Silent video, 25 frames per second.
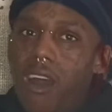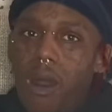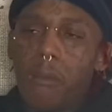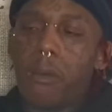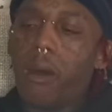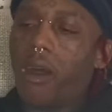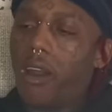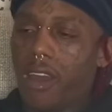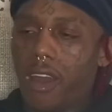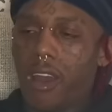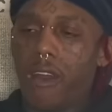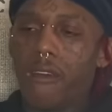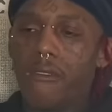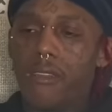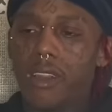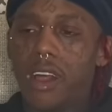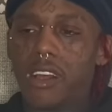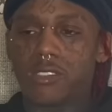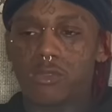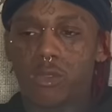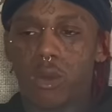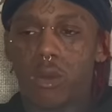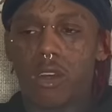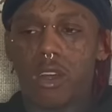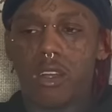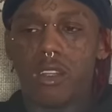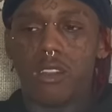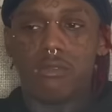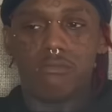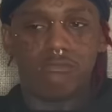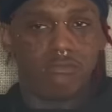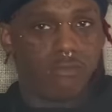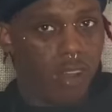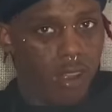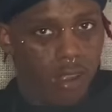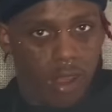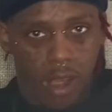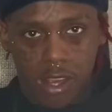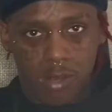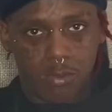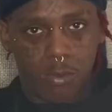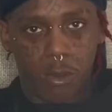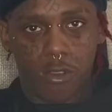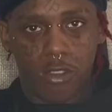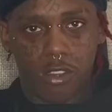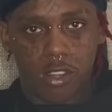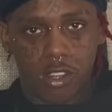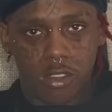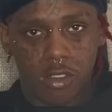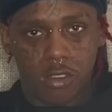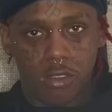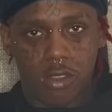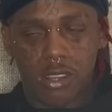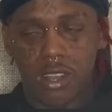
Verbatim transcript: I'm a, yeah. That's what I'm supposed to do.